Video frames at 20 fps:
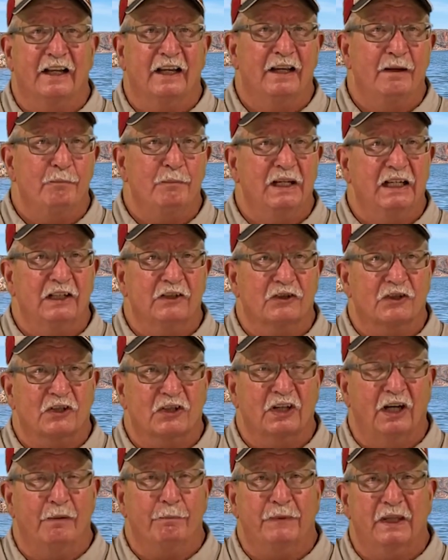it means
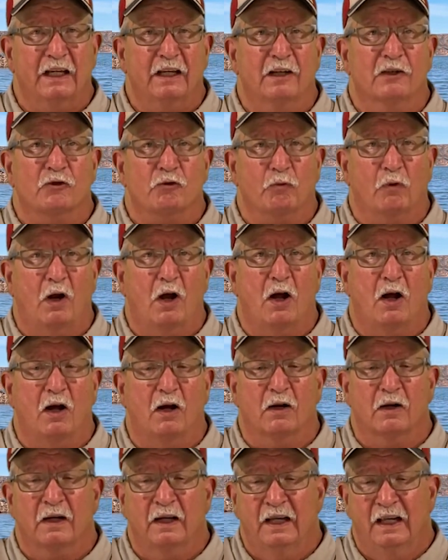something is
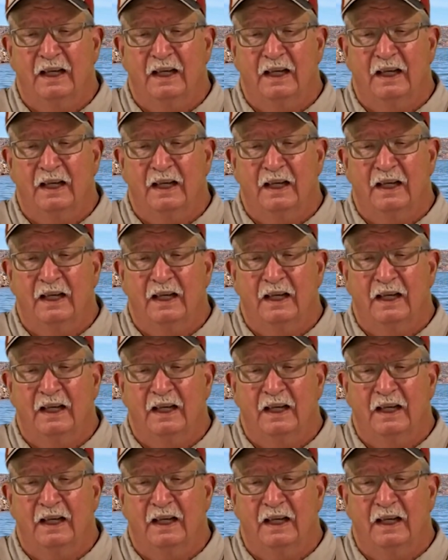wrong,